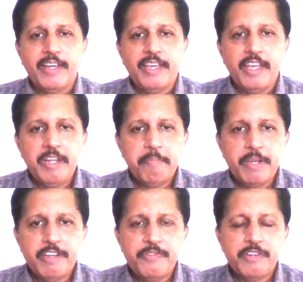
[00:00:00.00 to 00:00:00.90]
any
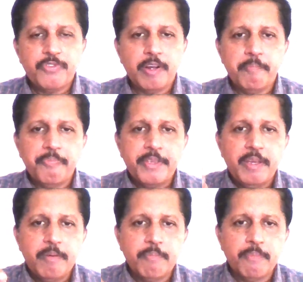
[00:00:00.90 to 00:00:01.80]
benefit from
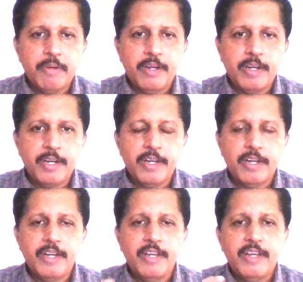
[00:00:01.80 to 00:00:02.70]

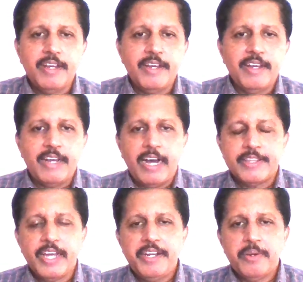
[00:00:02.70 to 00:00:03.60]

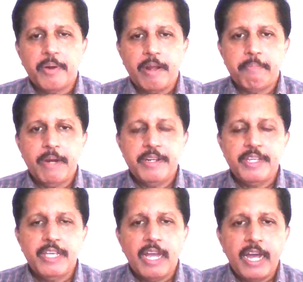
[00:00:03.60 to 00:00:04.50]
Adani or
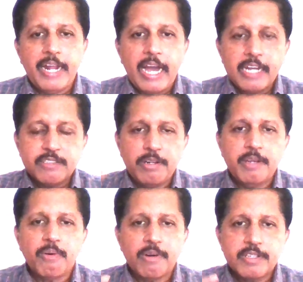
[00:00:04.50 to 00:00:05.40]
Ambani, and actually
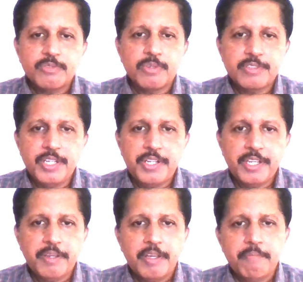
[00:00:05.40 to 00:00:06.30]
Congress was
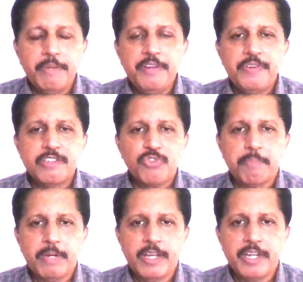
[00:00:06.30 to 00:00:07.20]
getting benefits
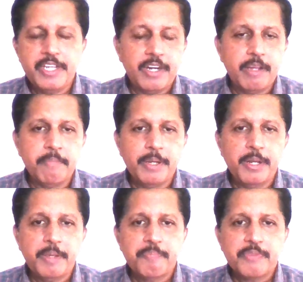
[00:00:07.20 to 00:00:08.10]
from Adani and
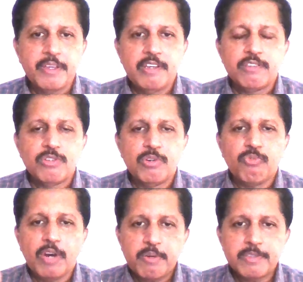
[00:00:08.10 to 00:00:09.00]
Ambani. So
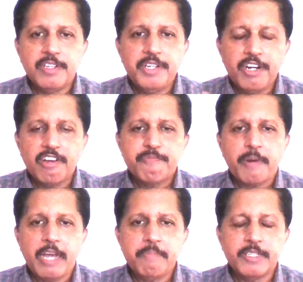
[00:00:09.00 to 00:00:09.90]
what was the need of
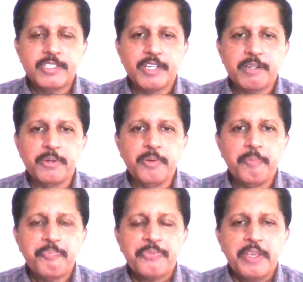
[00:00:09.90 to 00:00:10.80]
Prime Minister to
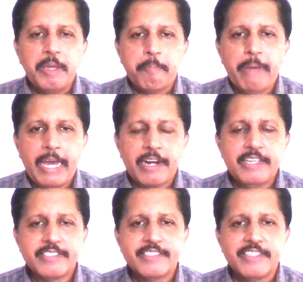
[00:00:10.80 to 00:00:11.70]
bare
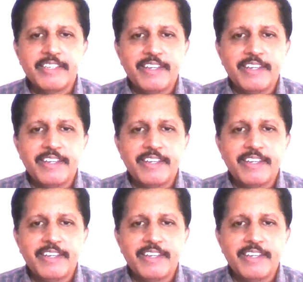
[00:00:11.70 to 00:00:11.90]
his